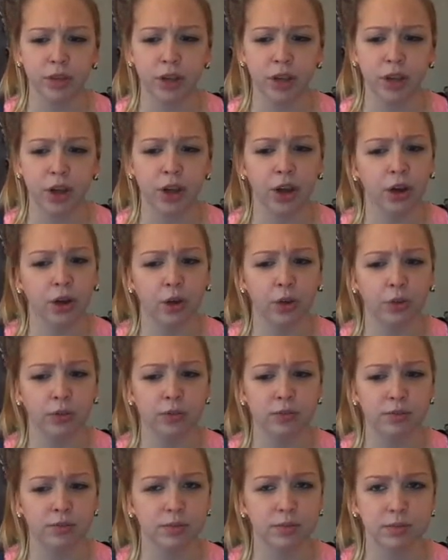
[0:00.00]
You know,
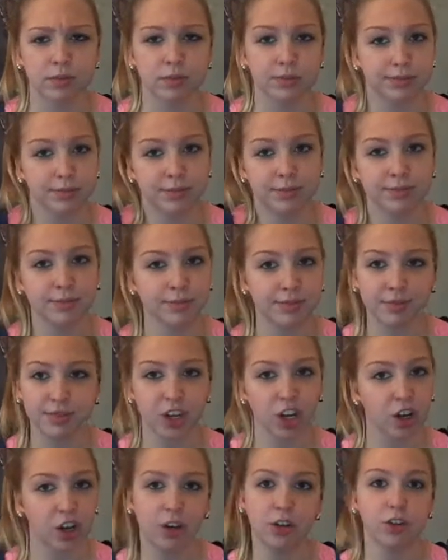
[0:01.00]

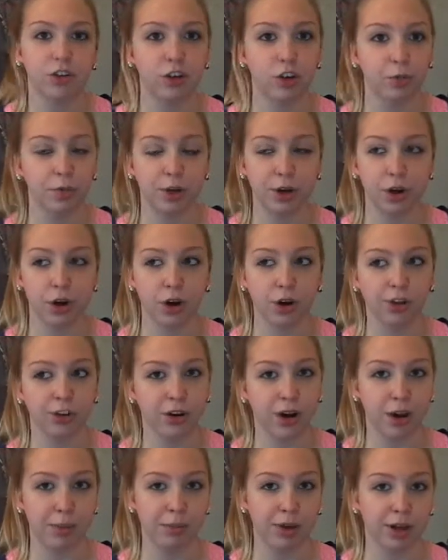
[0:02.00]
stupid girl
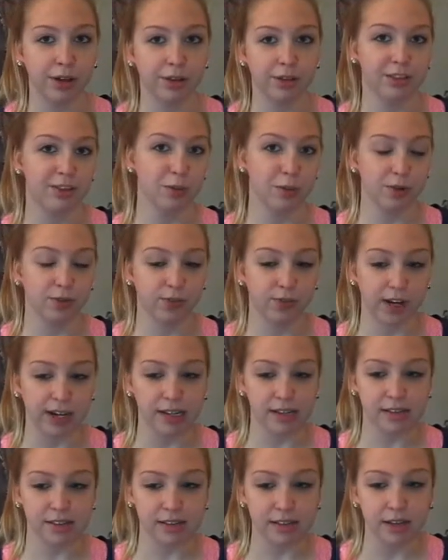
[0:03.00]
drama, stupid
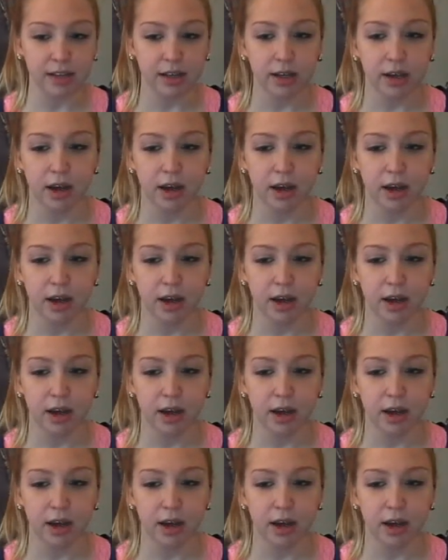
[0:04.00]
fights.